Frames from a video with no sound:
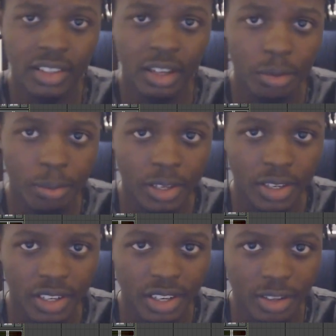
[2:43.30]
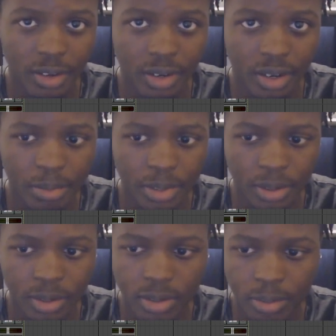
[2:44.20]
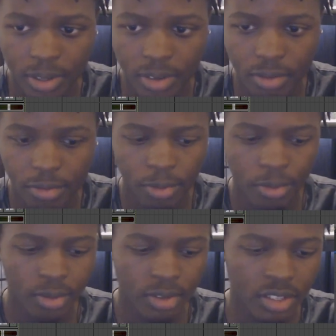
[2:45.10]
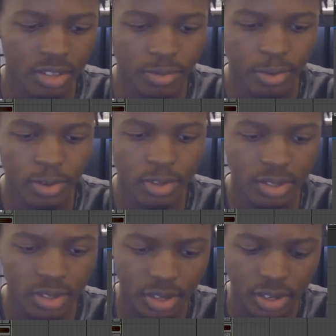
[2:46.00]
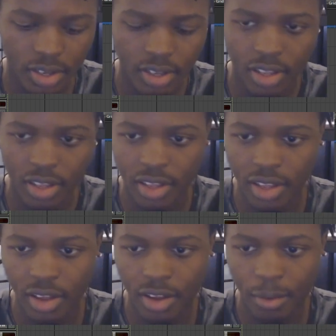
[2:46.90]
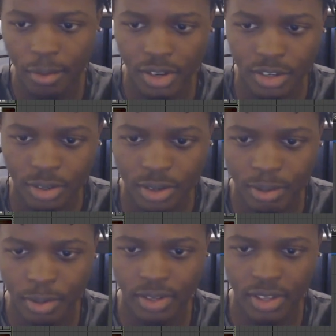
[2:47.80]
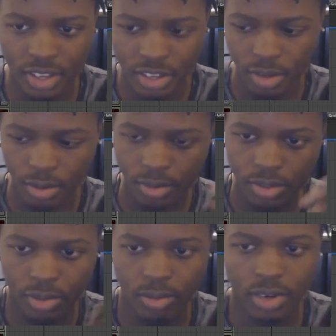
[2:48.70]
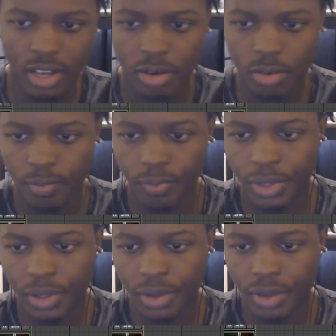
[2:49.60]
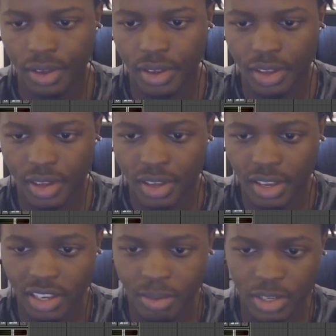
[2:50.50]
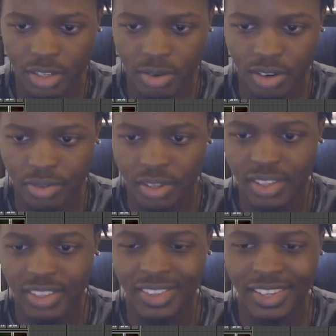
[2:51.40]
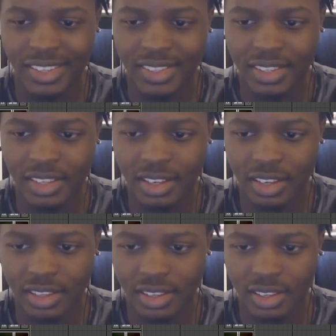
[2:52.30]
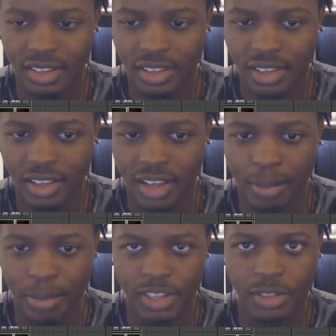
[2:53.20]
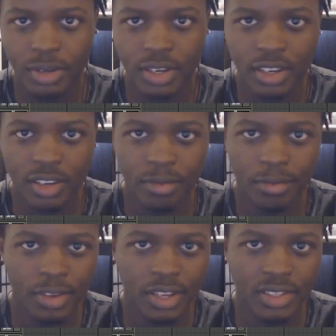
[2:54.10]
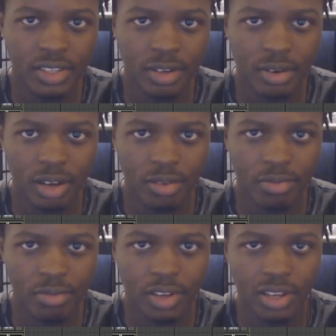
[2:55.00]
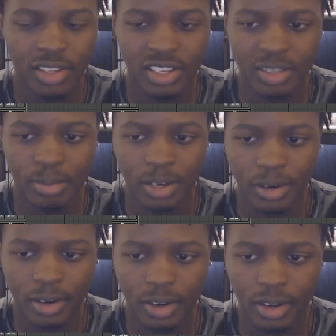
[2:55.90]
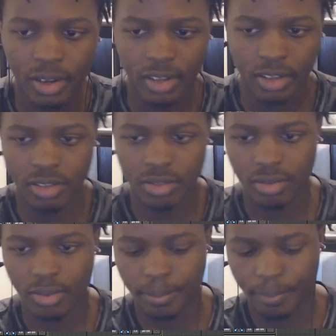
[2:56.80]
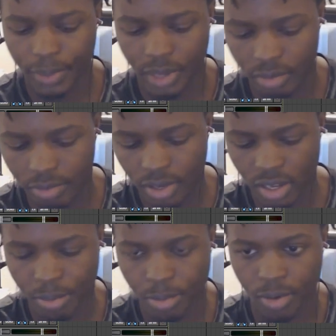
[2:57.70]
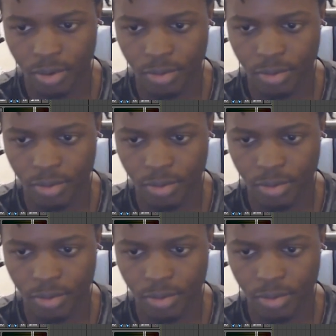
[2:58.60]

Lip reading: will be in another episode. But for this first, we're gonna talk about the EQ. So now in Mixcraft, this applies to any VST you have. It doesn't matter. Like, I have a couple of